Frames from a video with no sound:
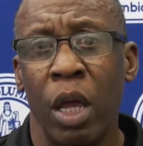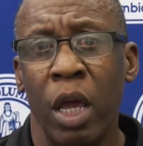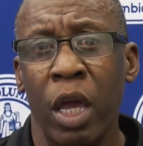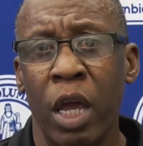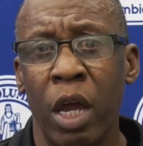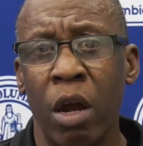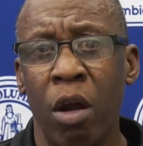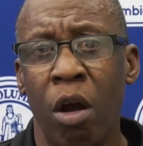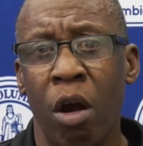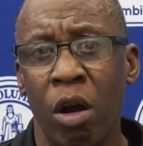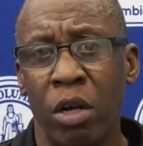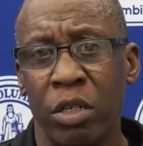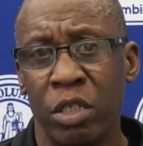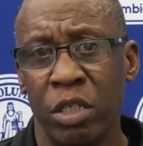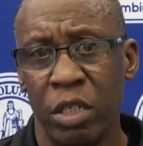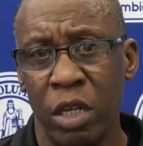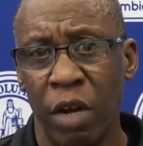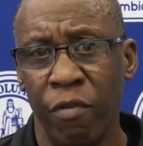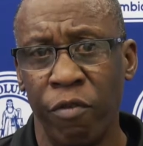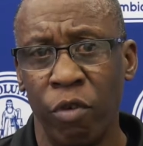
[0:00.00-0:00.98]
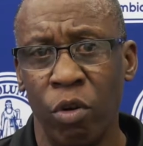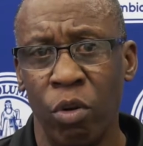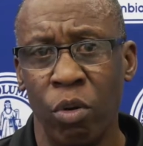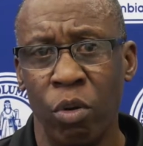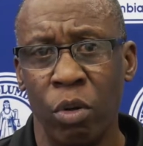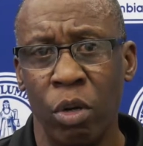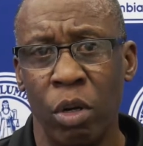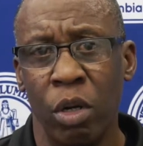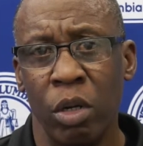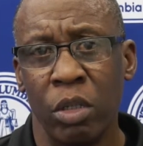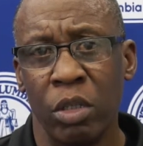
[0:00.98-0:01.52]
Here are several
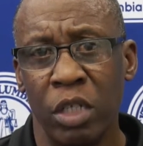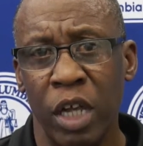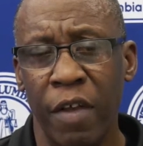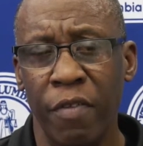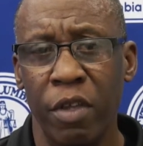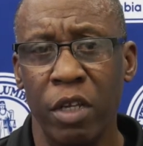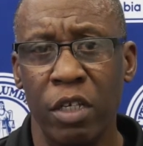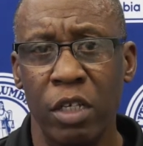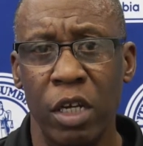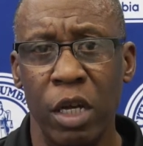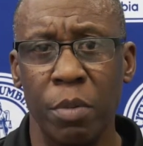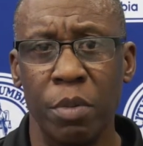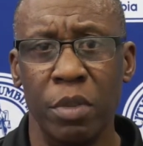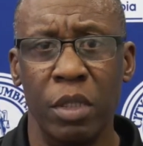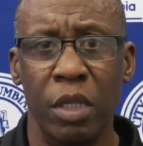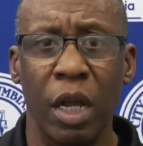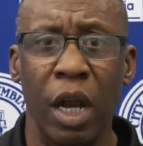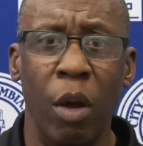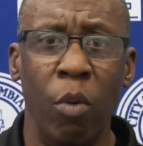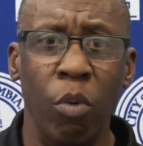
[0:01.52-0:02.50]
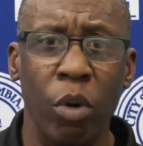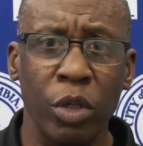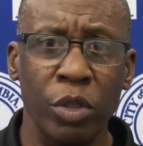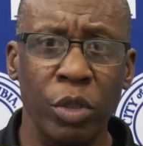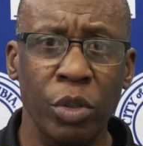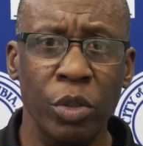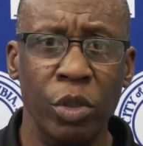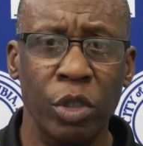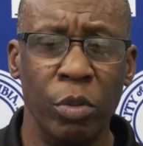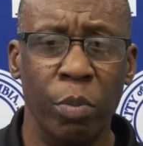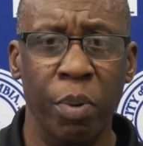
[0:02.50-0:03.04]
safety tips that I want
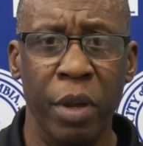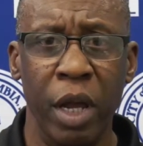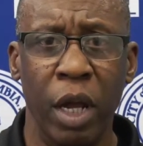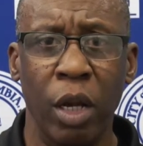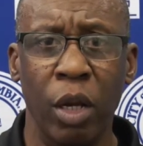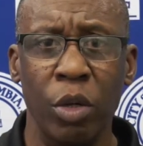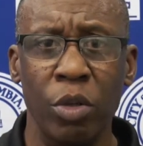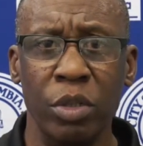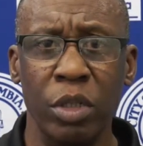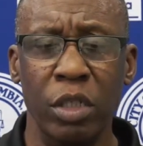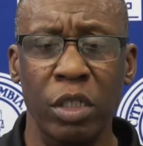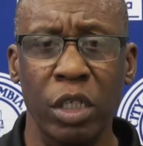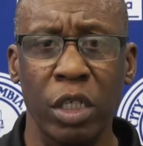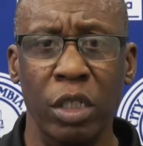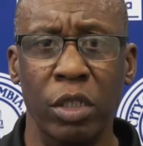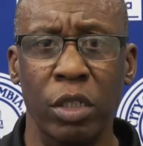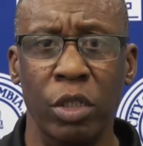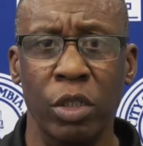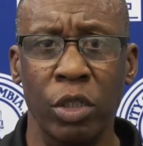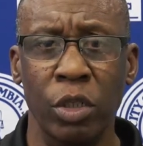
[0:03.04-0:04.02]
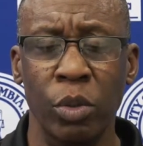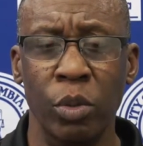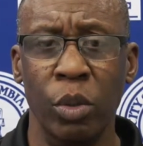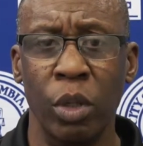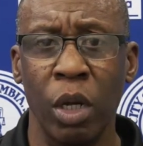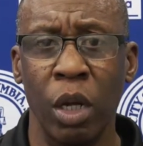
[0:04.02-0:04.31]
you to pay close attention to.